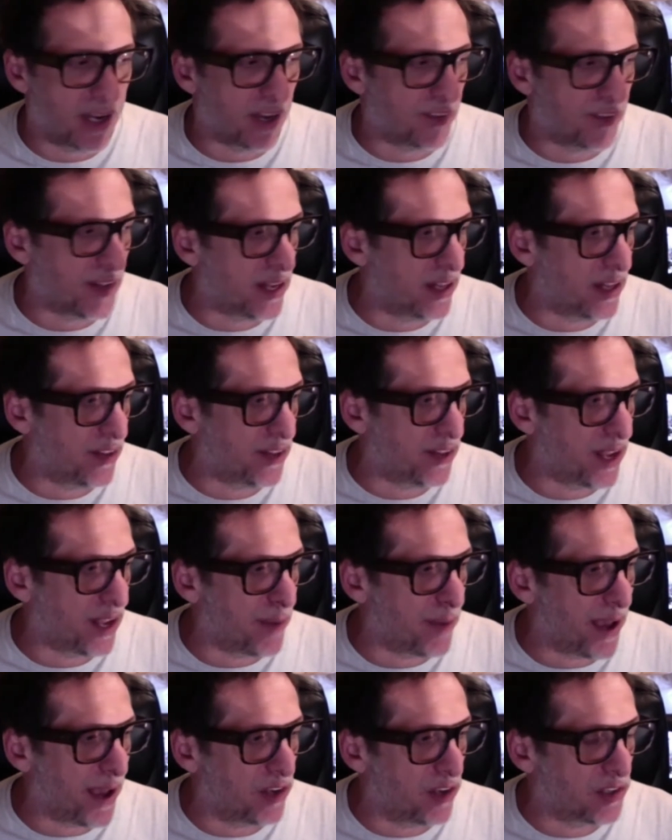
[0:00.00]
I think the thing
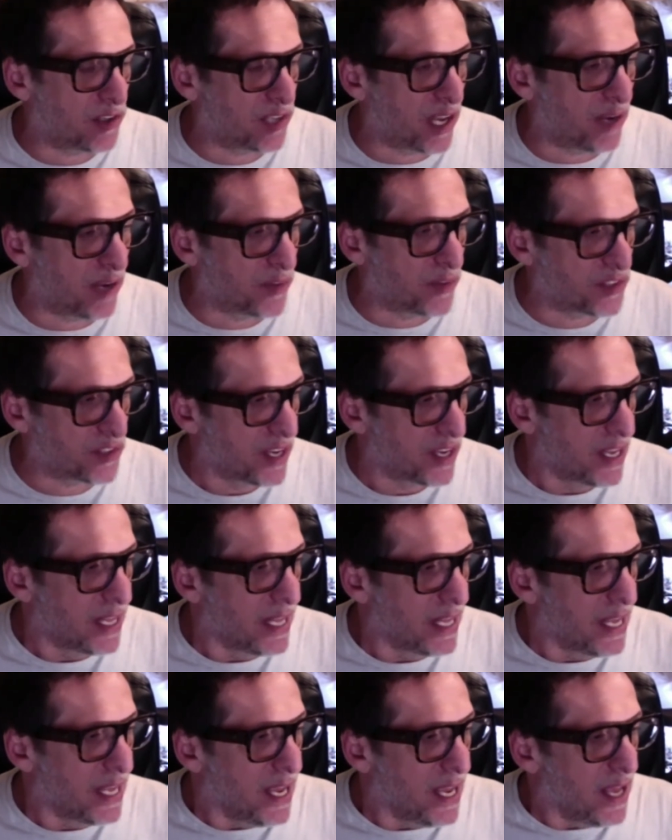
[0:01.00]
about you said was
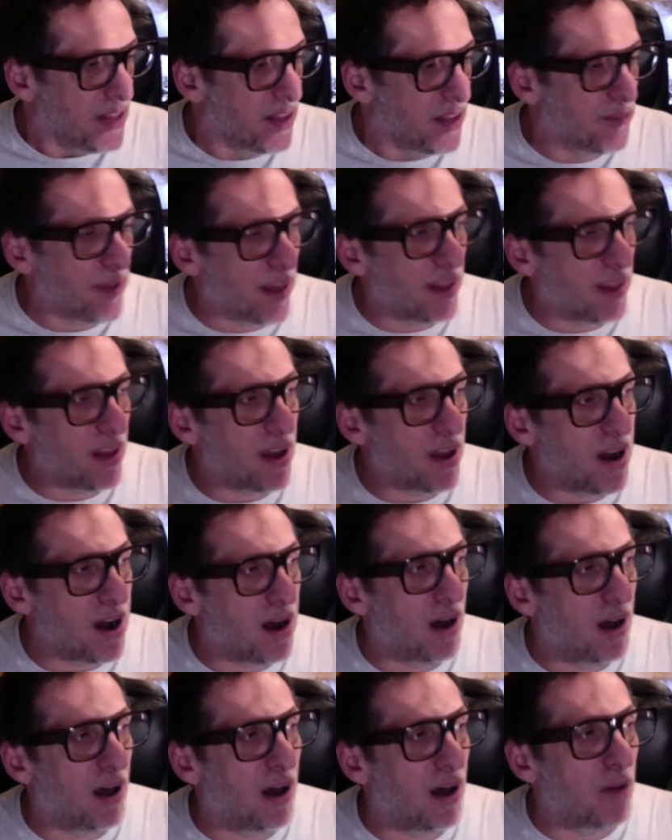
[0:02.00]
that
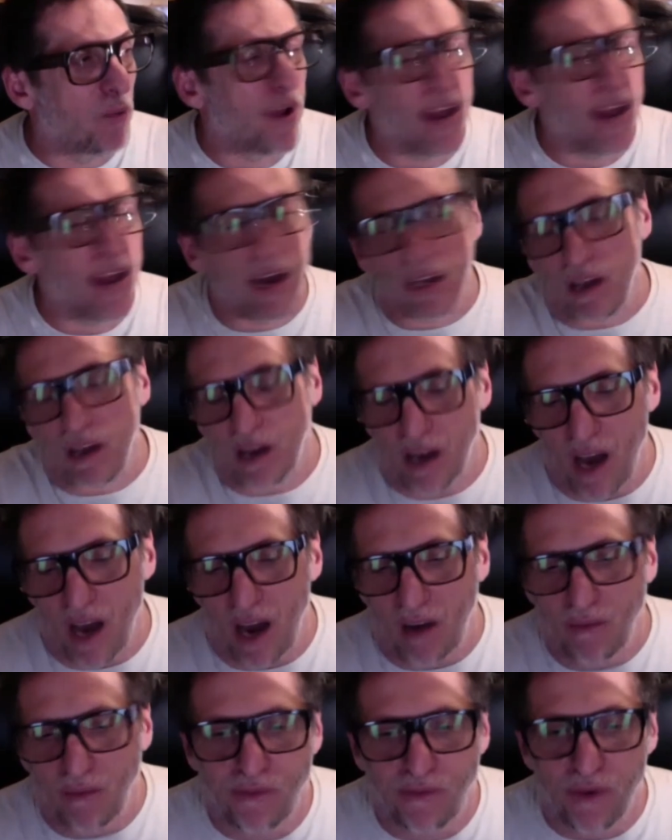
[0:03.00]
we are. Look,
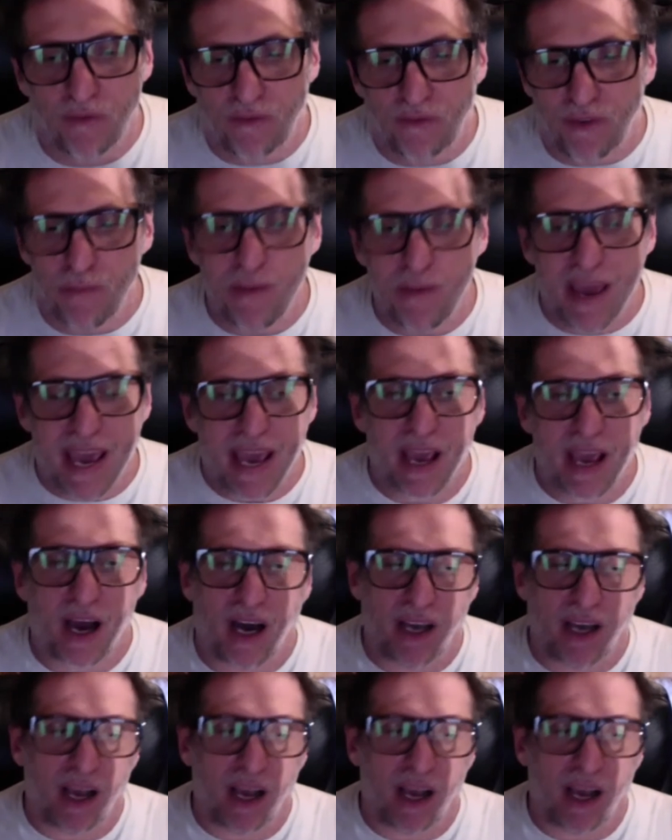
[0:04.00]
for me,